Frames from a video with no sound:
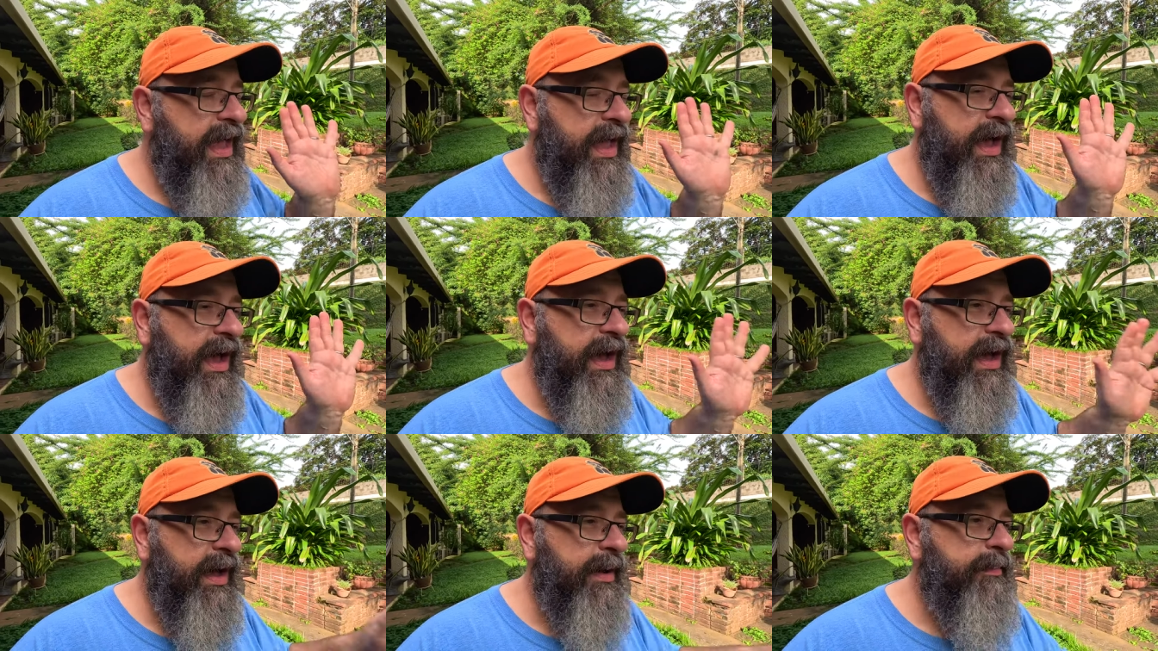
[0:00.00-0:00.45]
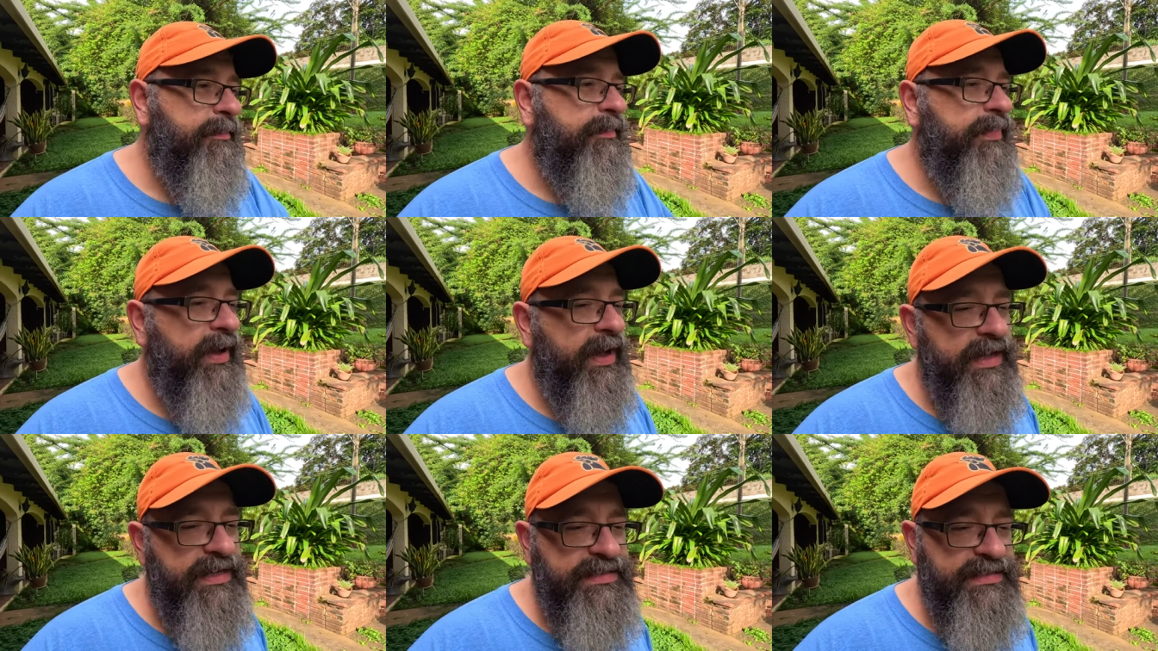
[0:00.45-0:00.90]

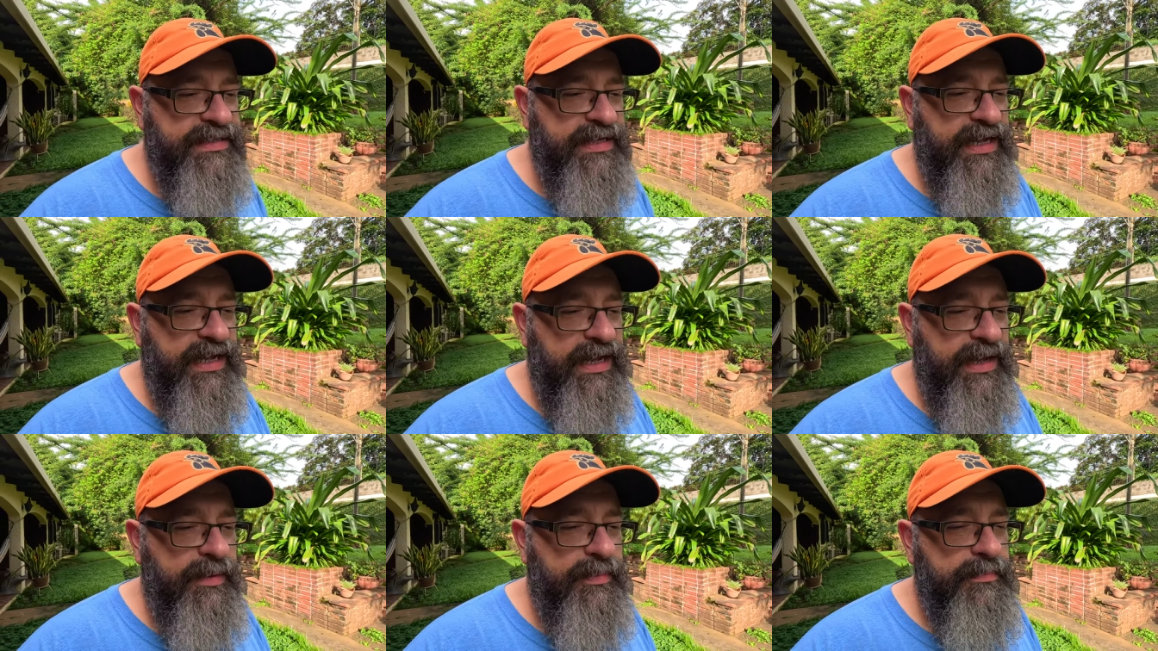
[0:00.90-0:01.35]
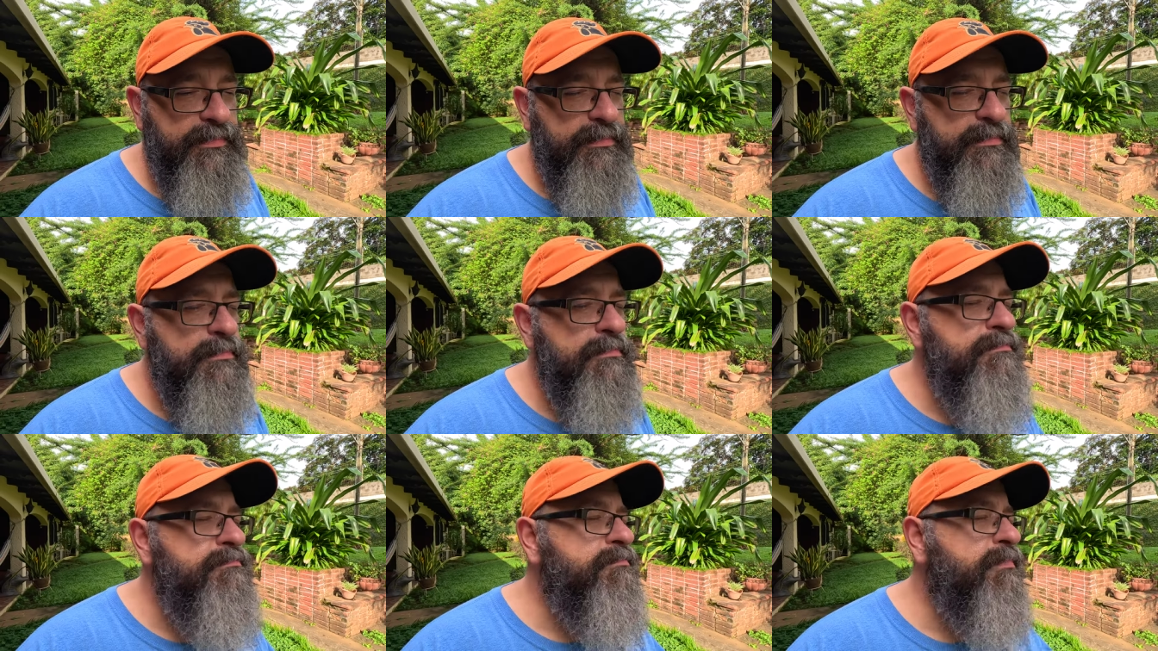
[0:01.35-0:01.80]
But
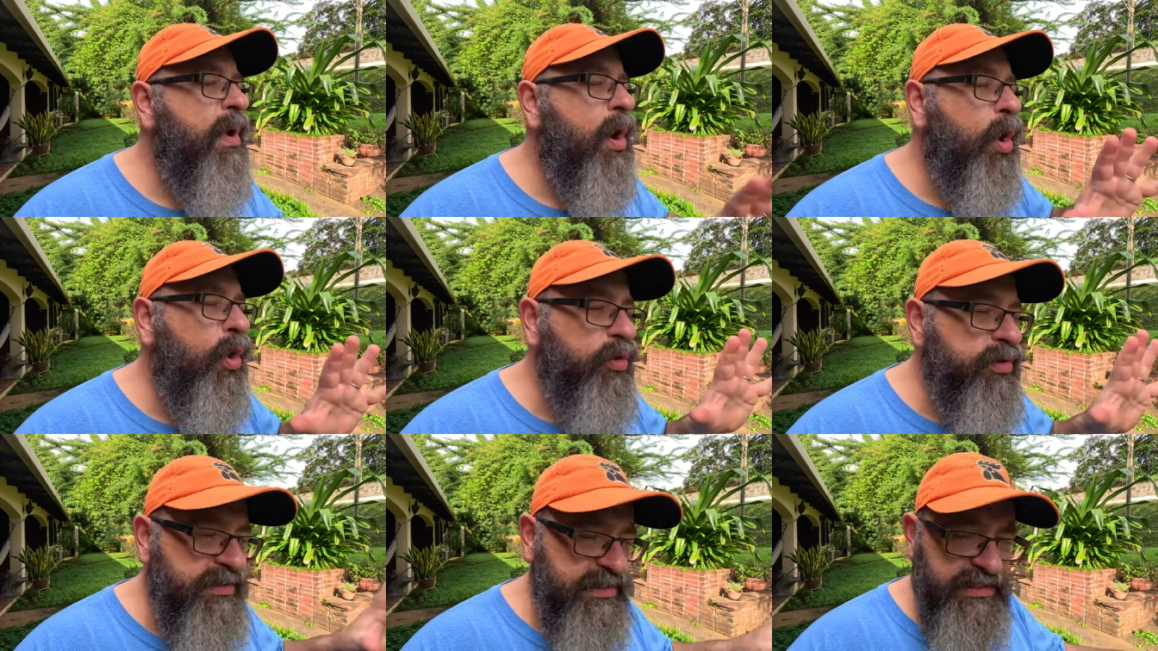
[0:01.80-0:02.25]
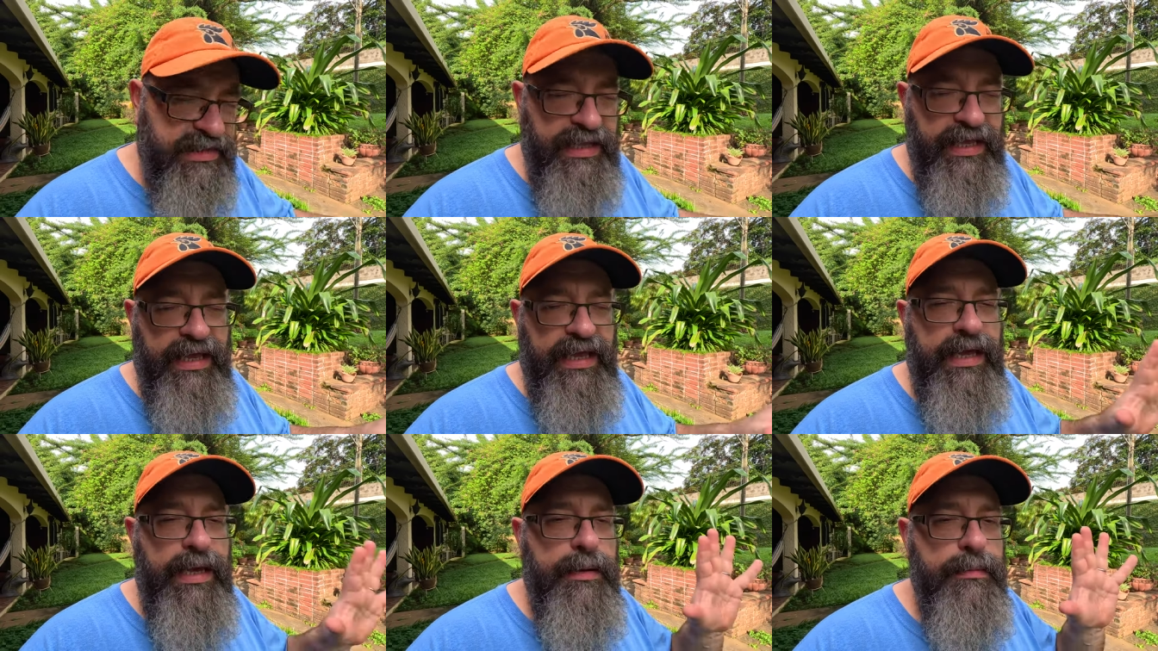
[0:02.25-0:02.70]

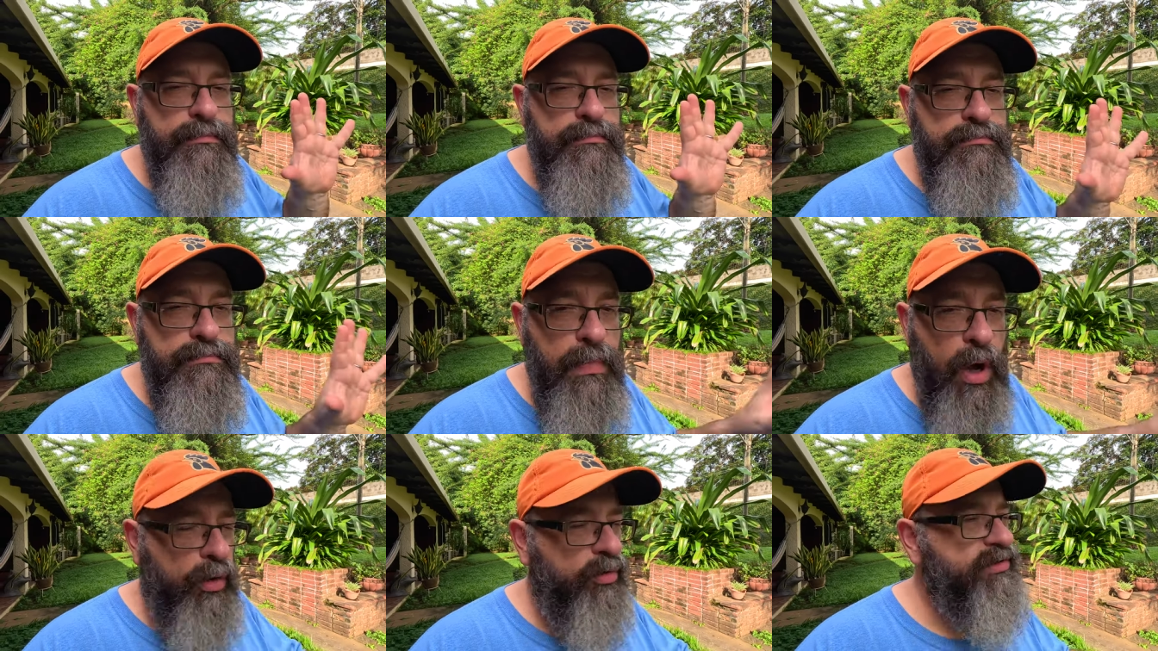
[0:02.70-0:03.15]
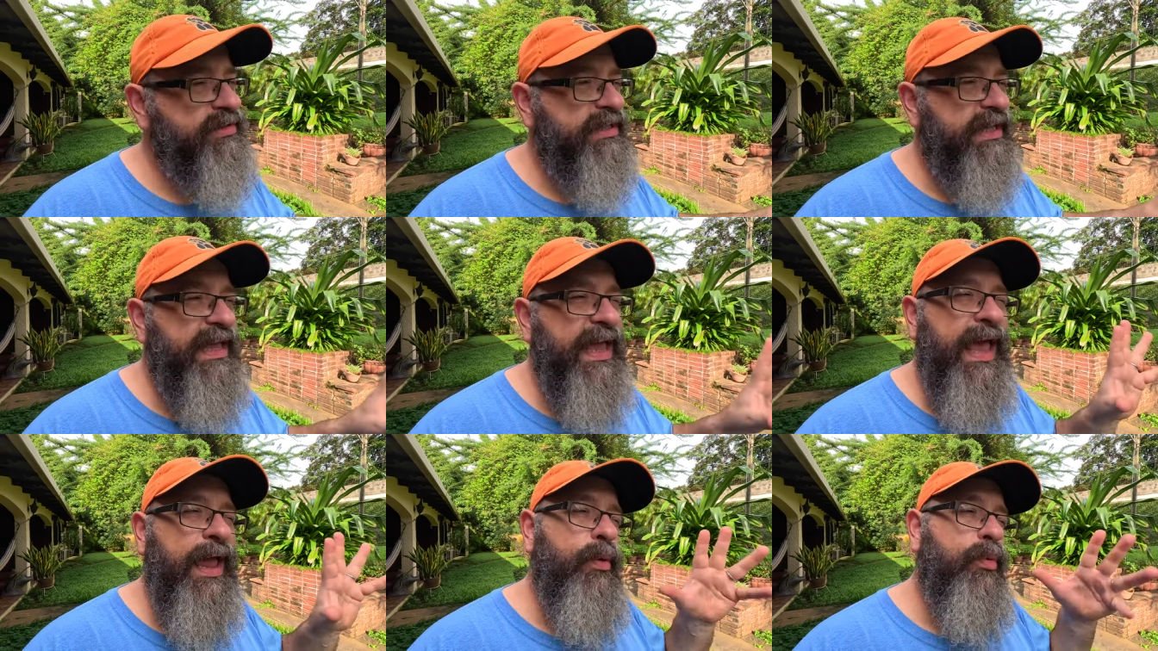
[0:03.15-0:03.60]

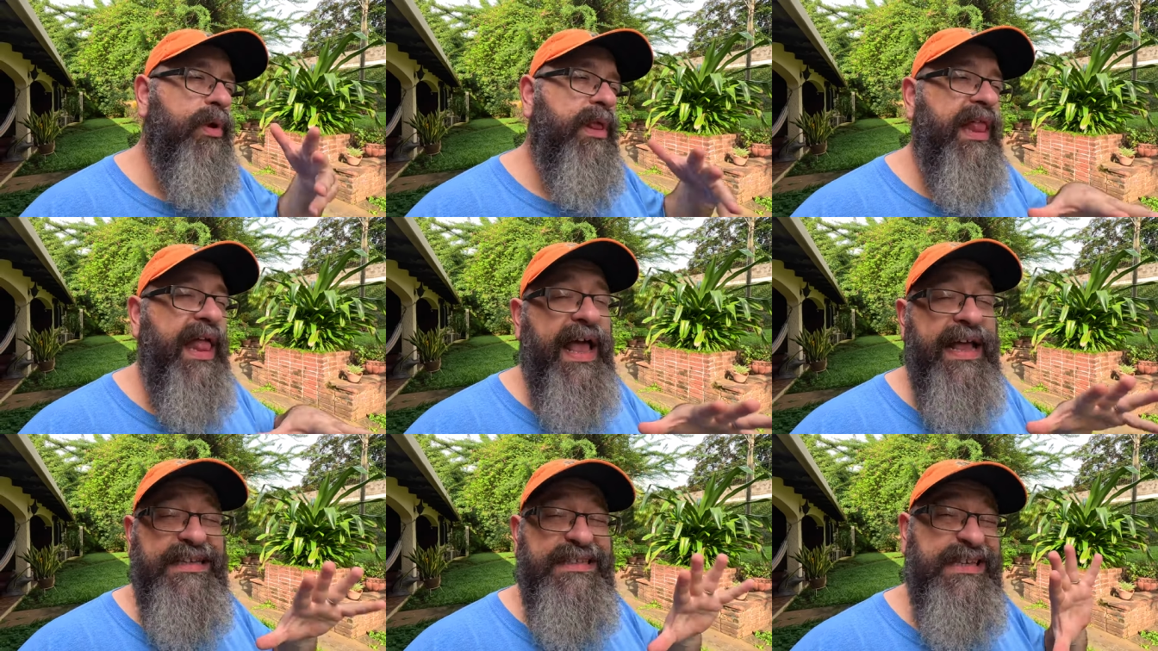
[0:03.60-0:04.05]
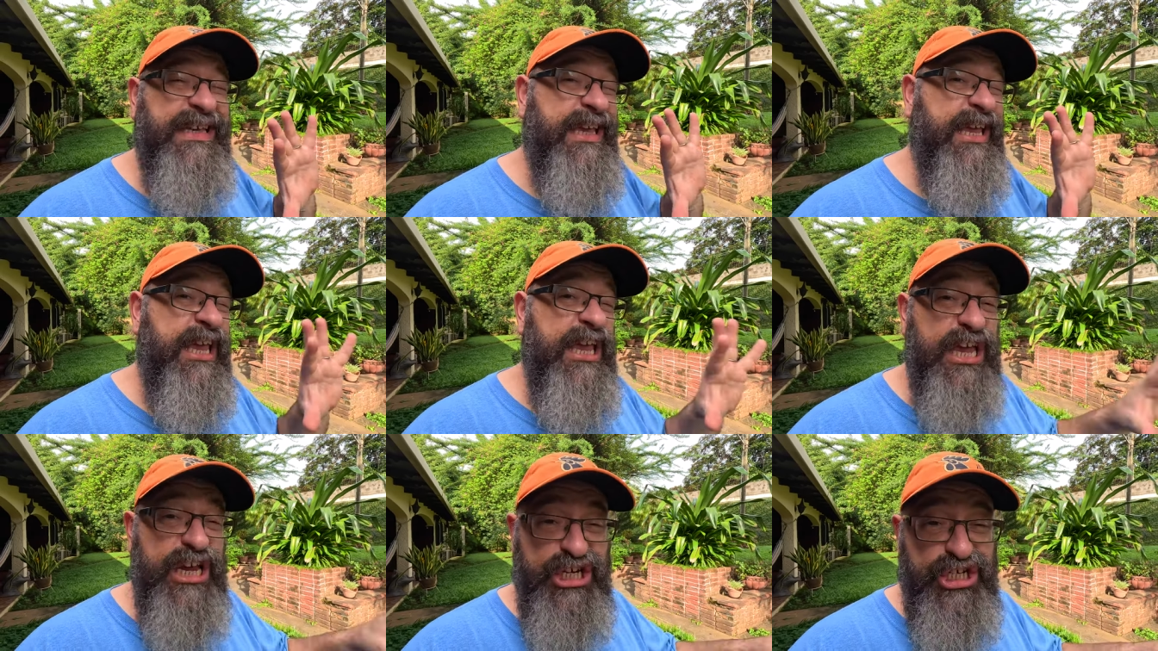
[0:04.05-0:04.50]
mostly a
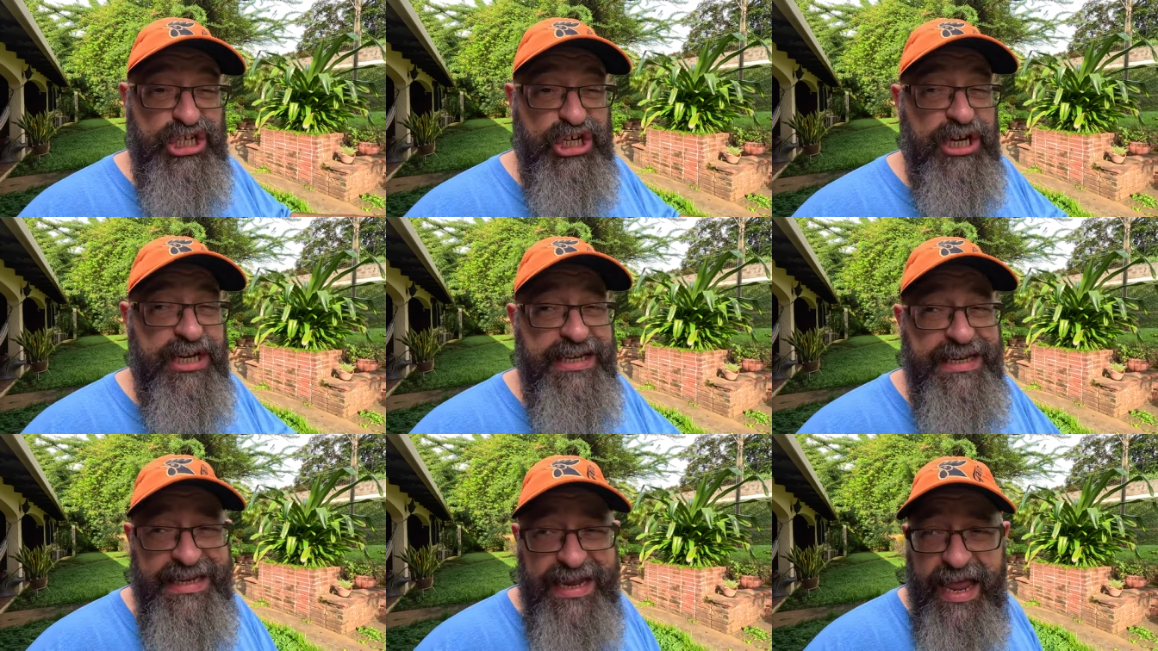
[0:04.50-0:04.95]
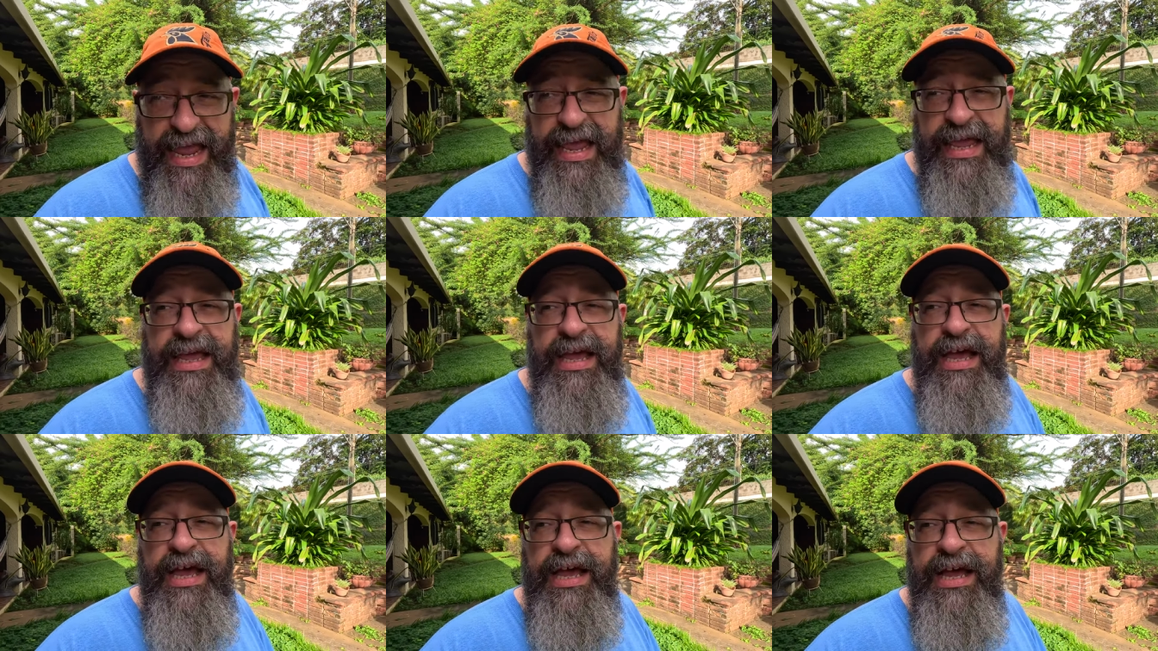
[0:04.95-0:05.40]
relaxing-ish
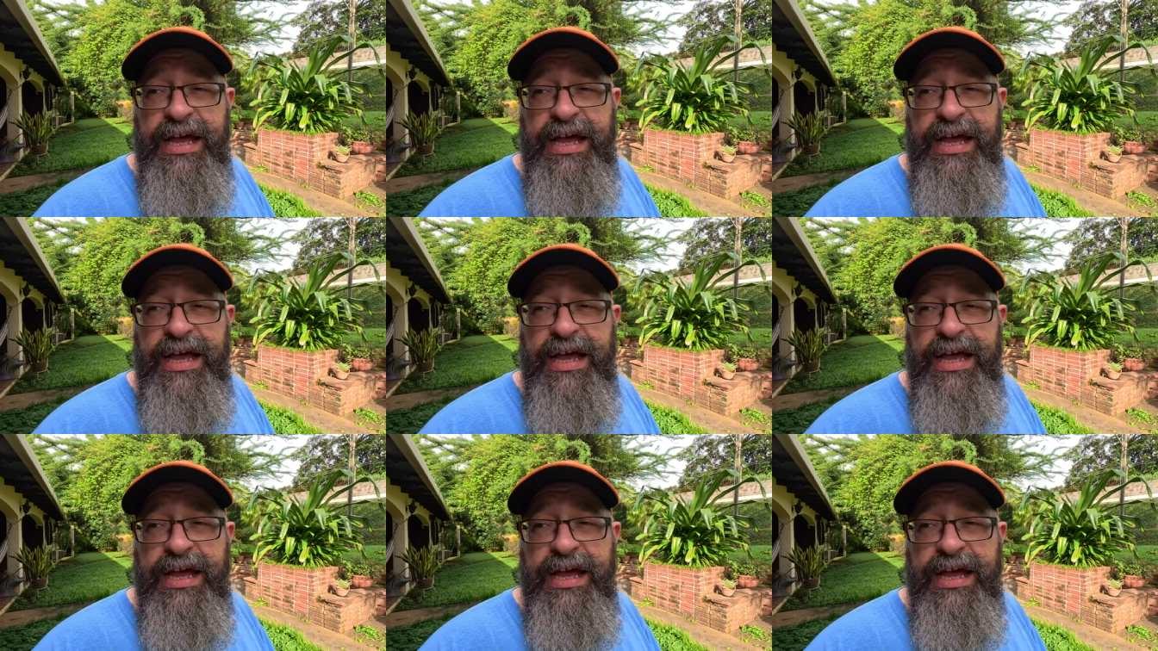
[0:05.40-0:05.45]
day